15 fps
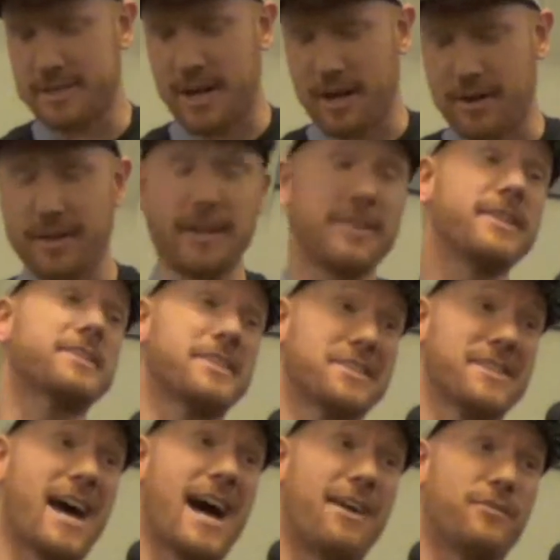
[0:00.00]
So this
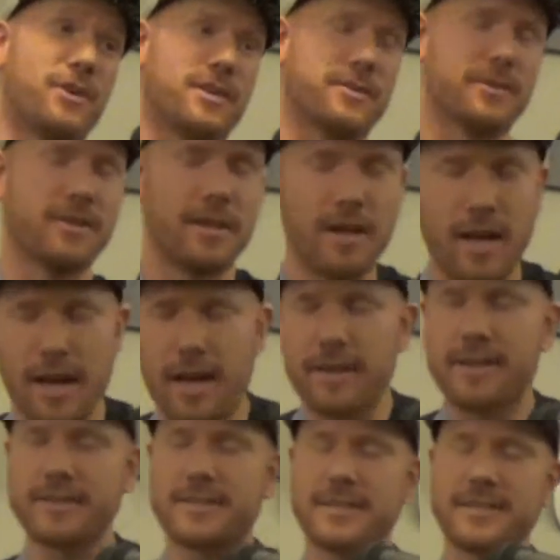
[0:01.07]
is novel.
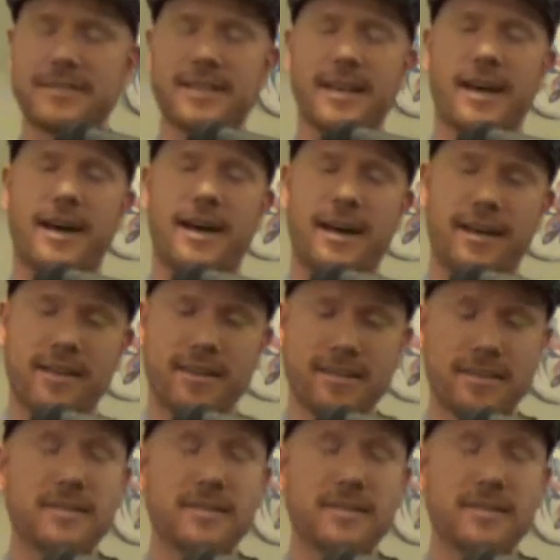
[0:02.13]
This